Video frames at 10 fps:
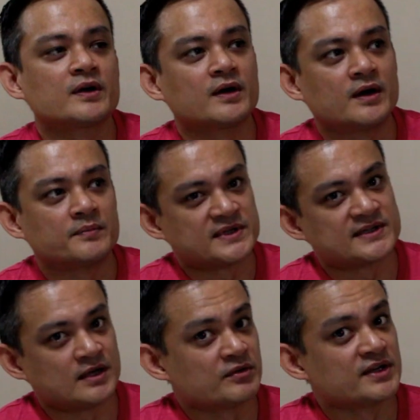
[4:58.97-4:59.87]
The
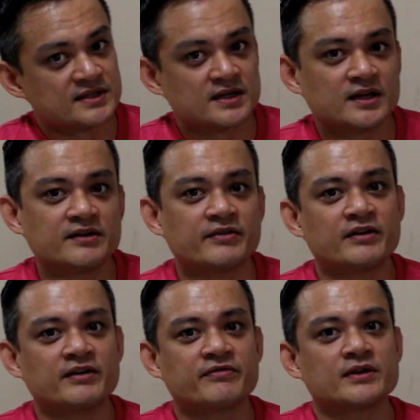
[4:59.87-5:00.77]
sound is clearly very
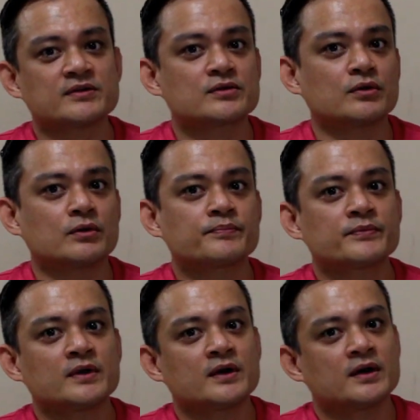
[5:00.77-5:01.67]
different. So
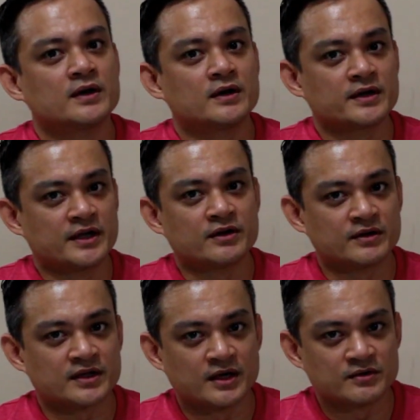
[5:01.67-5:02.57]
again, on
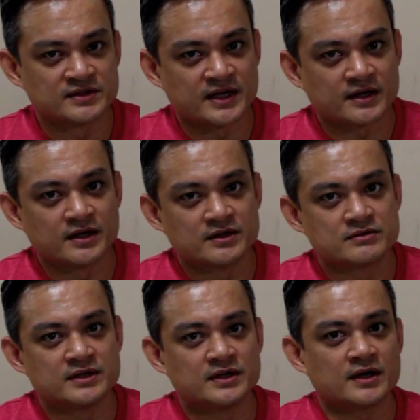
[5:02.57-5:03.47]
the Kagoos DEC
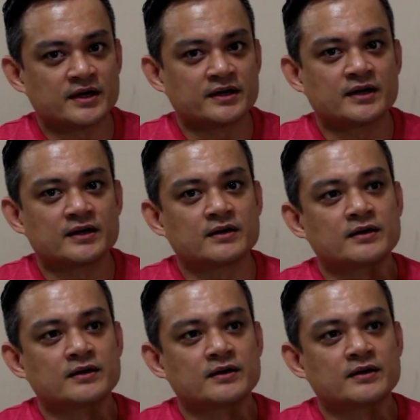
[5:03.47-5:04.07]
K3, I get